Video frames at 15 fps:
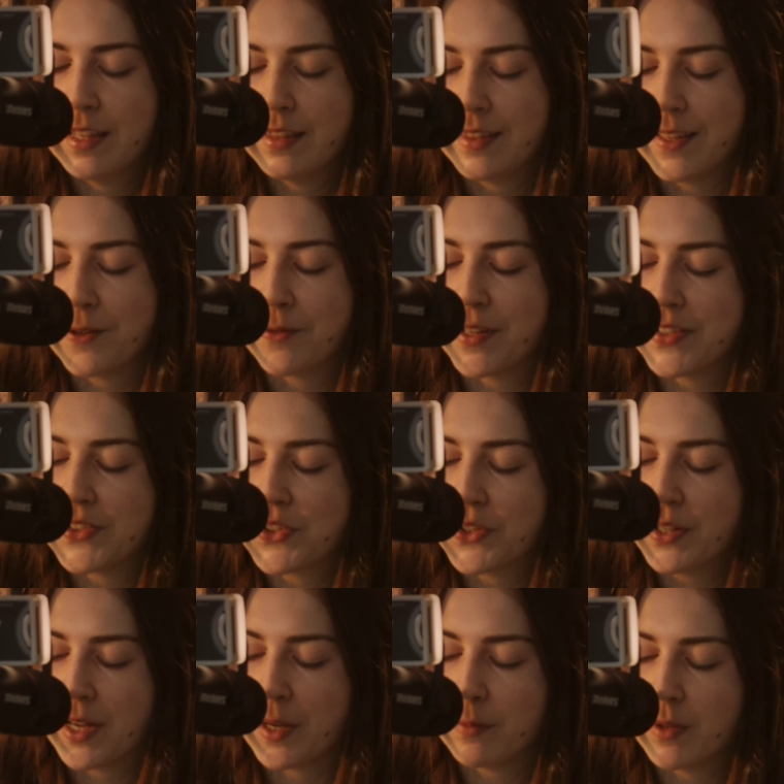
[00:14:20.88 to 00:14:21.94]
They raised her
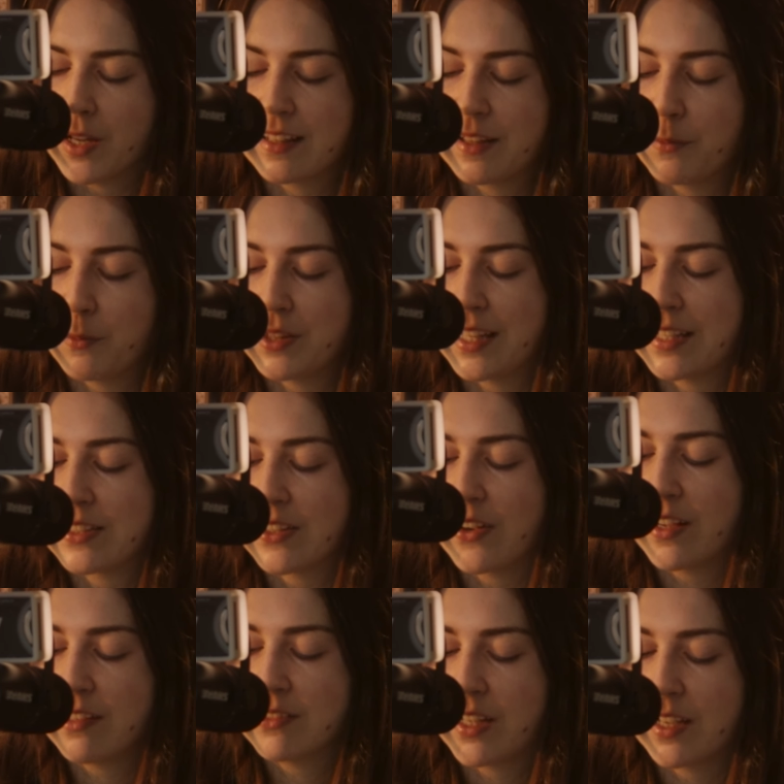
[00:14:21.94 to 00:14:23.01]
up, and when they saw
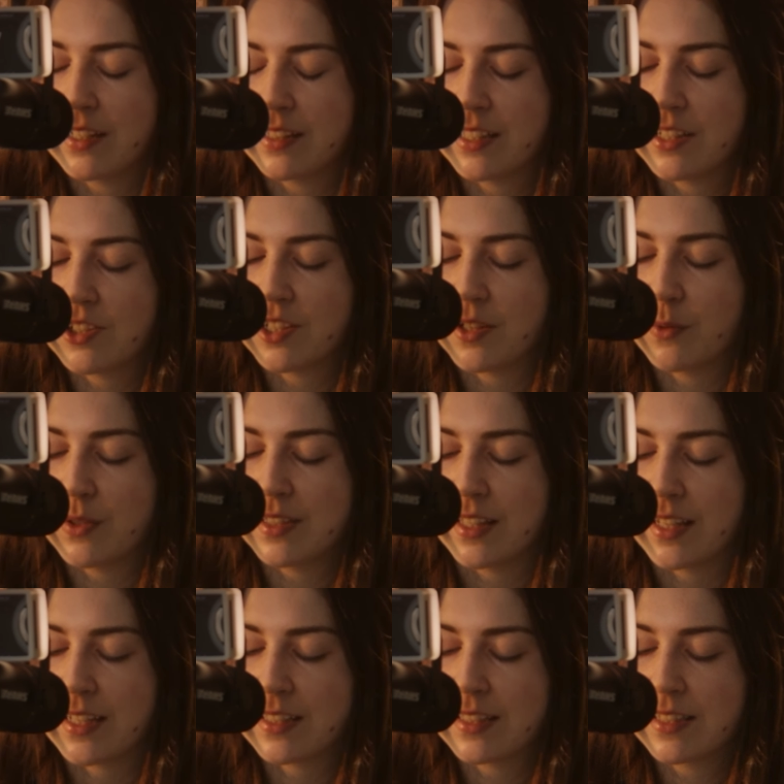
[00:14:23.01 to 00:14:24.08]
how tightly she was
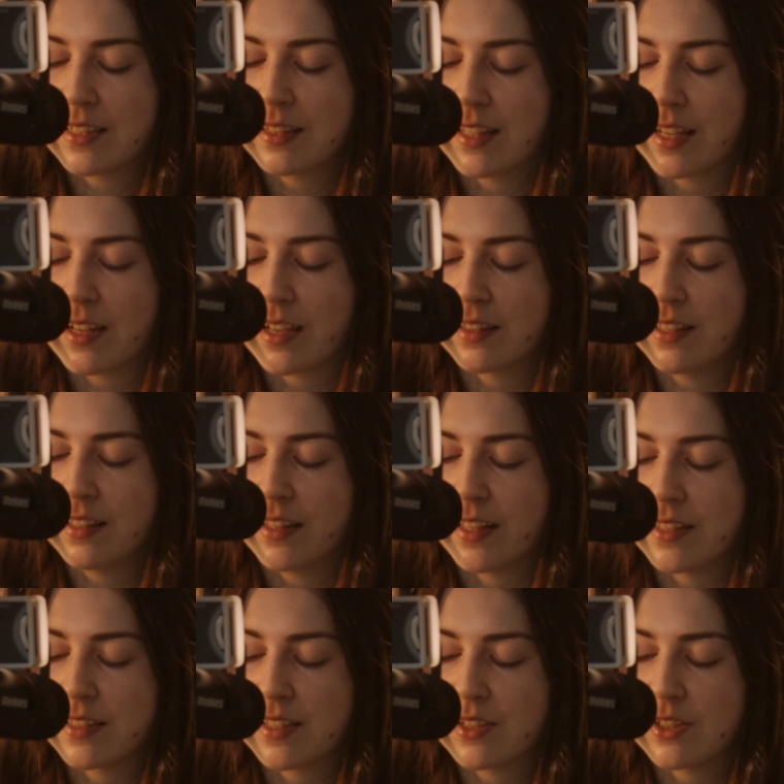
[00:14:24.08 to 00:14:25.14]
laced, they cut the
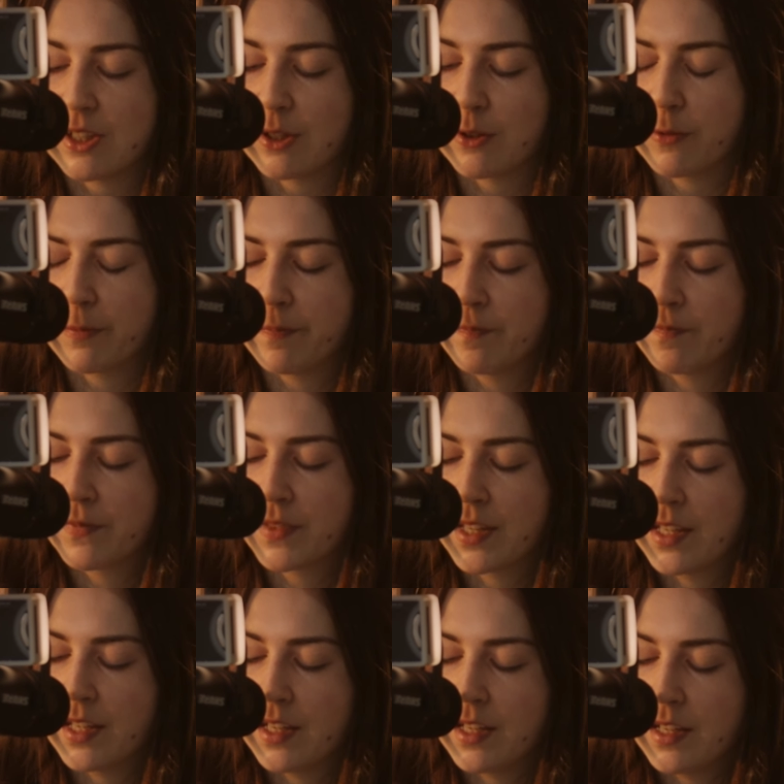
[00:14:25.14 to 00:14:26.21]
lace in 2.
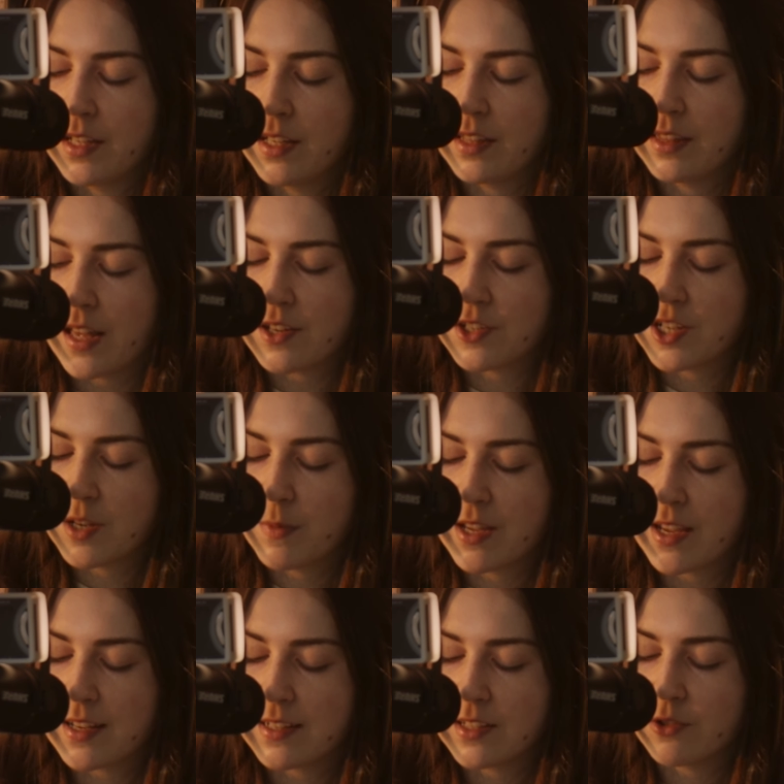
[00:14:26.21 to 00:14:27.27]
Then she
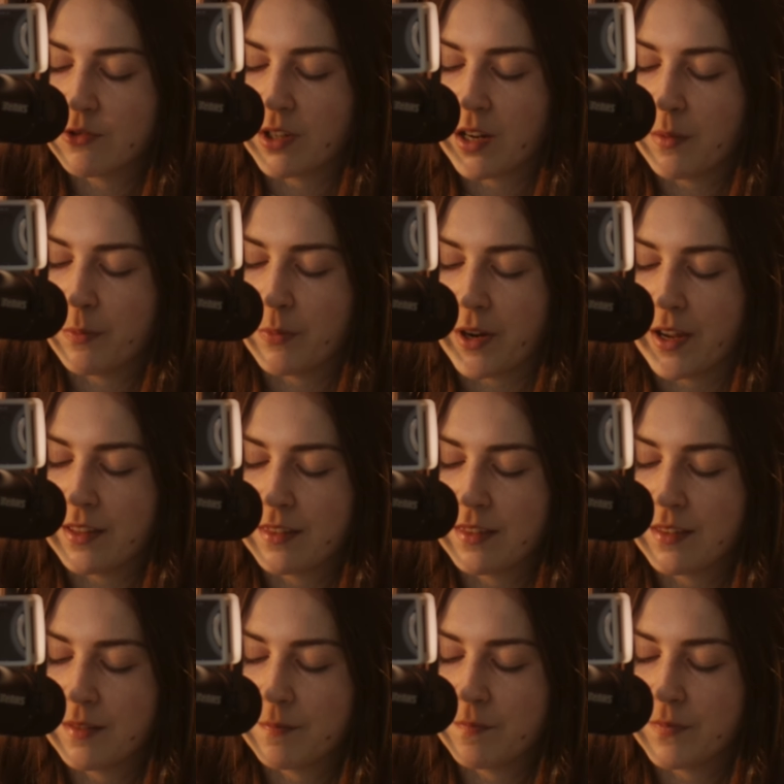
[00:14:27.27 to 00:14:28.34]
began to draw breath,
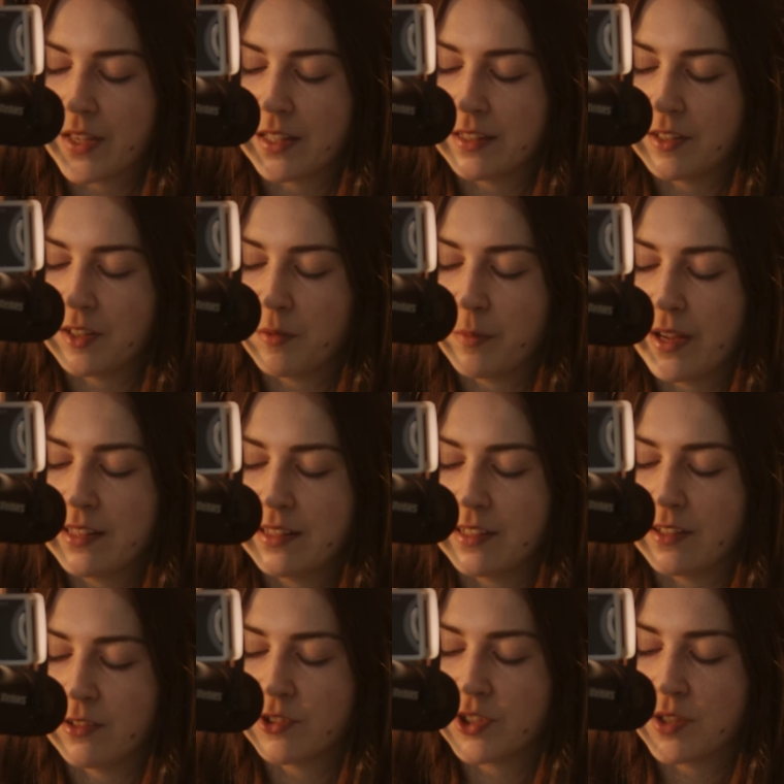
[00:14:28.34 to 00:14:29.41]
and little by
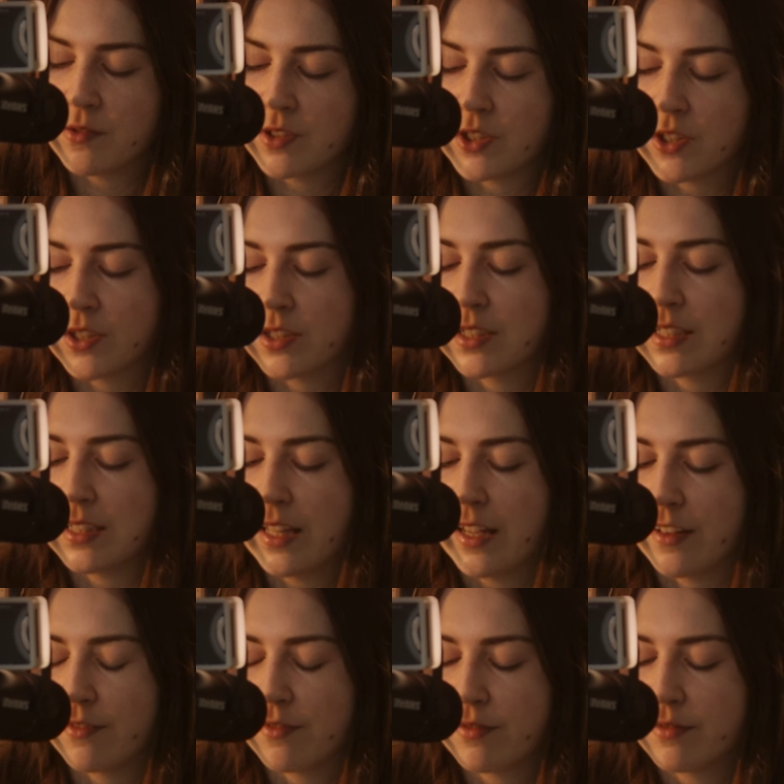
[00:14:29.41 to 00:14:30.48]
little she returned to
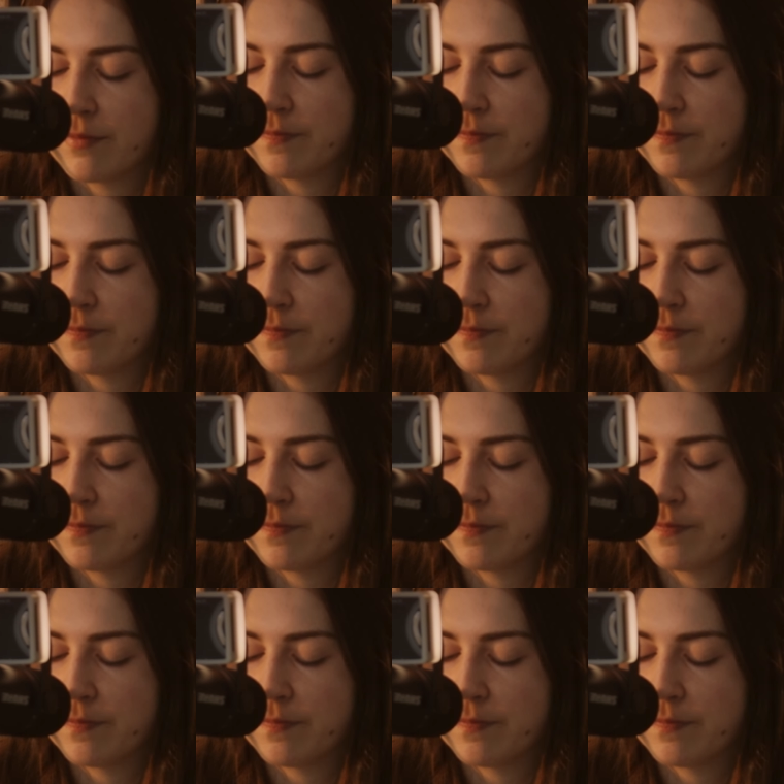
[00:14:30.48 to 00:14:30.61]
life.